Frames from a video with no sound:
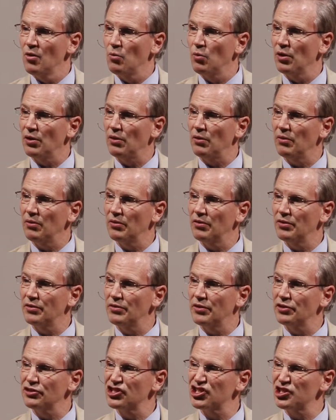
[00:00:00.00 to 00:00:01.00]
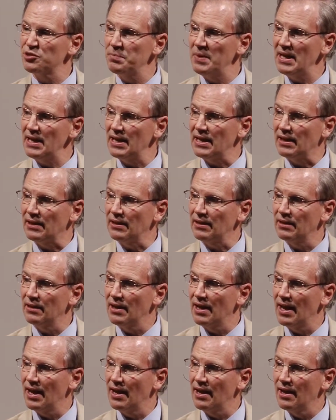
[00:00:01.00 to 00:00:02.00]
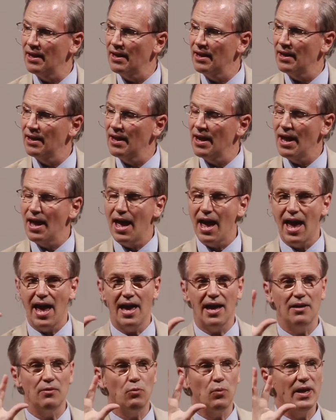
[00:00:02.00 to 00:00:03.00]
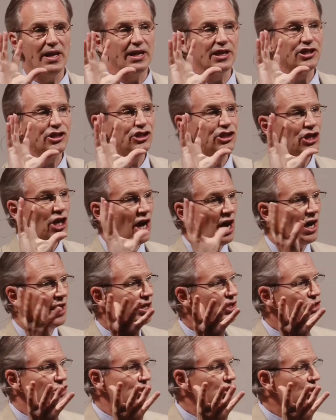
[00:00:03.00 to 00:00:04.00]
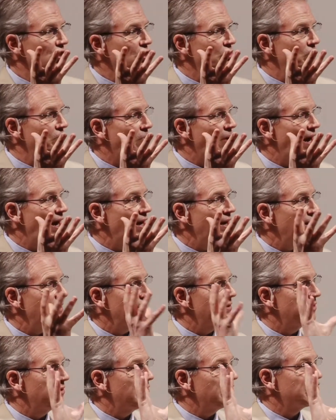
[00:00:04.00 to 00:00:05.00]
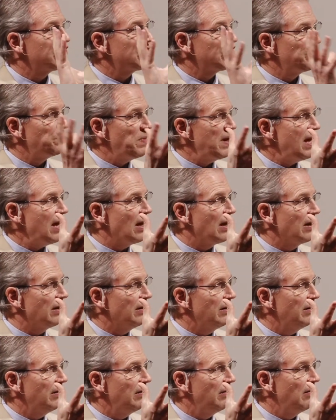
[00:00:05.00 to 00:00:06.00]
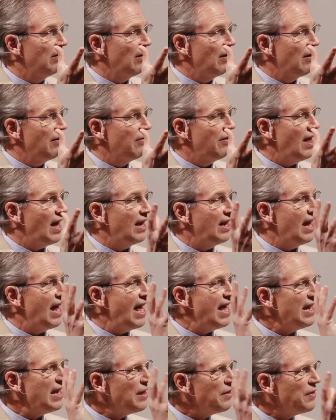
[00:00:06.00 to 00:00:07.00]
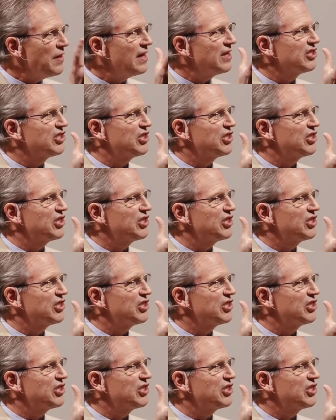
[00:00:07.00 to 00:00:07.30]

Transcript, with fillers: Well, they're spinning. And we can judge by the spin that anything